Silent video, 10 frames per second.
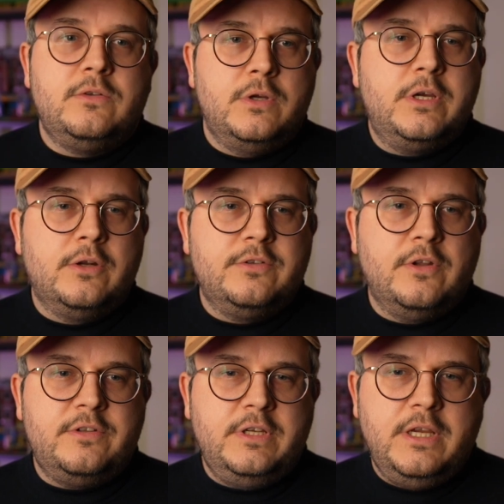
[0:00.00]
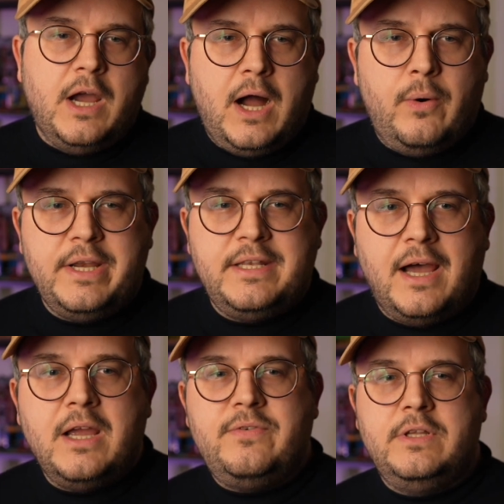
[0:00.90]
So you can also see how I
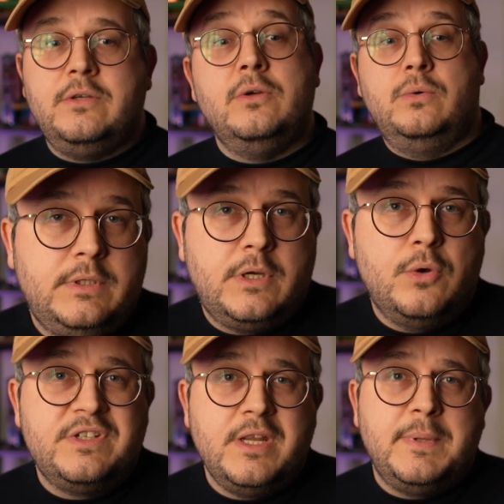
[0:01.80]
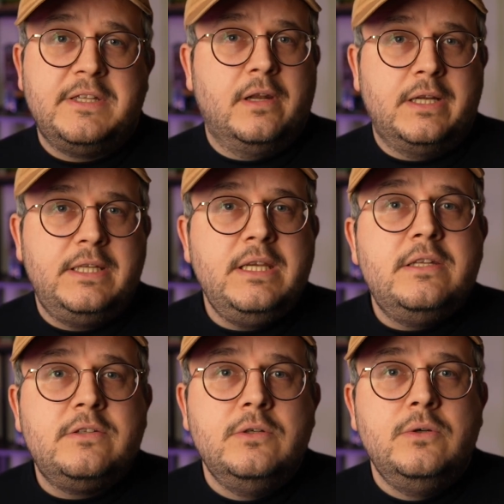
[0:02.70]
dive into code snippets like
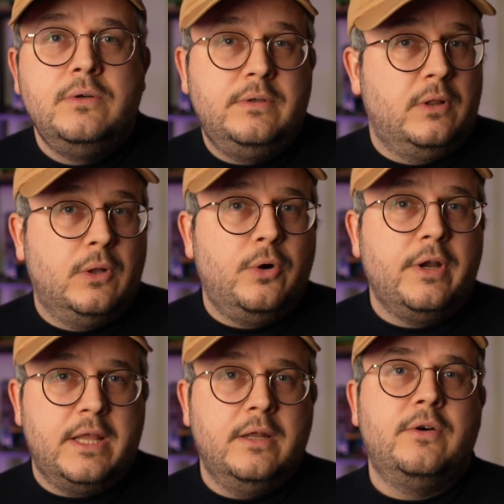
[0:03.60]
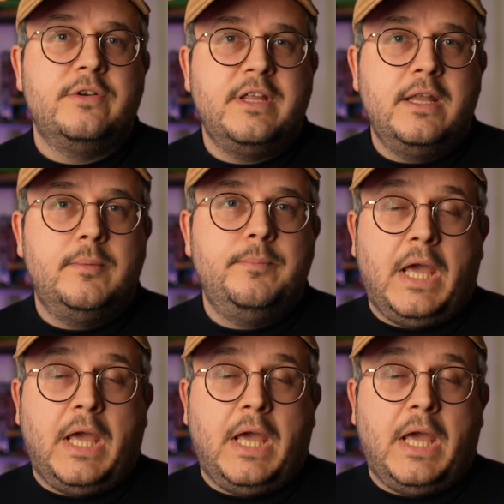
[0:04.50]
these to learn and understand them.